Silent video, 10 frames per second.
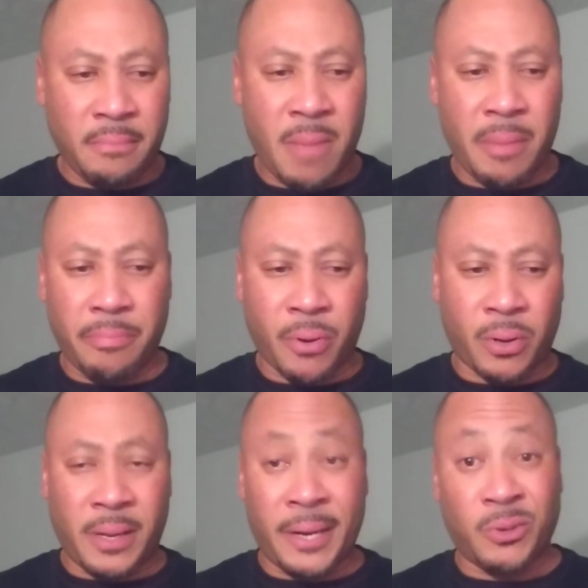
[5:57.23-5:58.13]
maybe
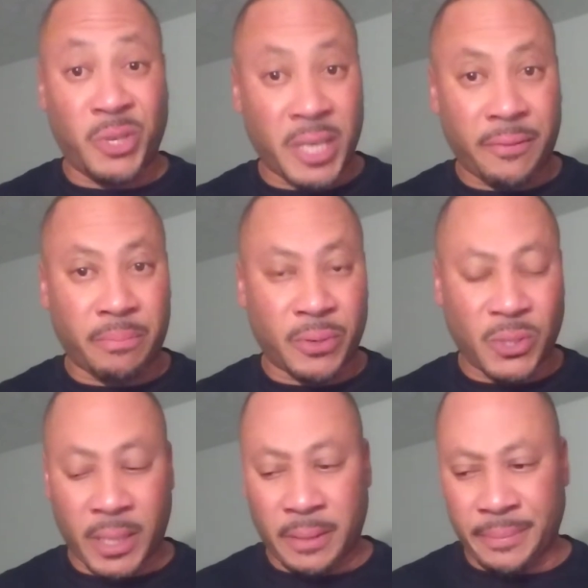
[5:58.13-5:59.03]
borderline on
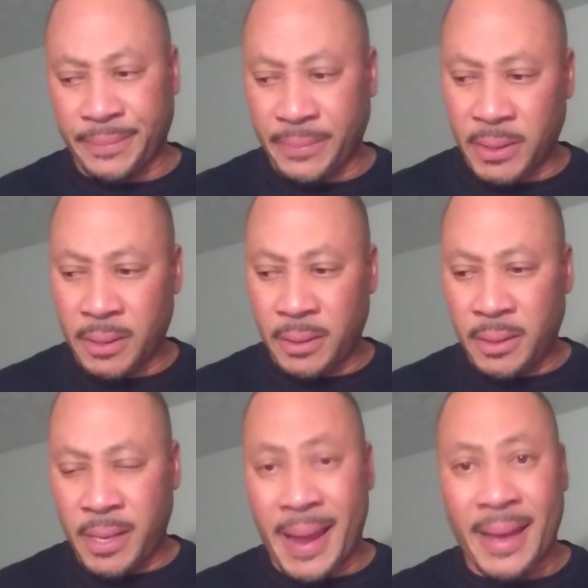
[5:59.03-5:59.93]
7%,
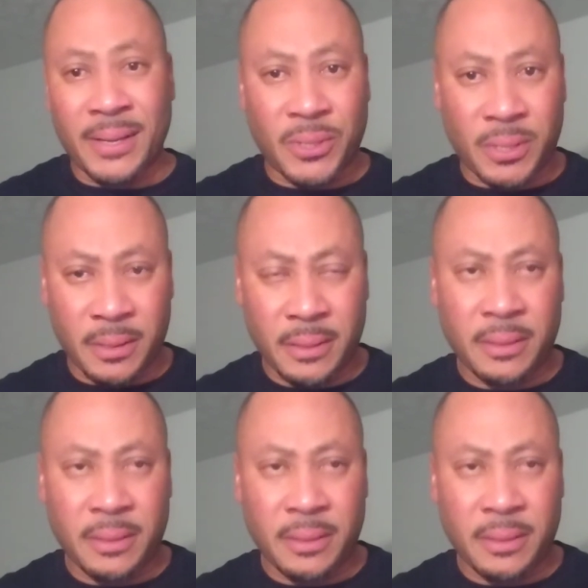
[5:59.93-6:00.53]
as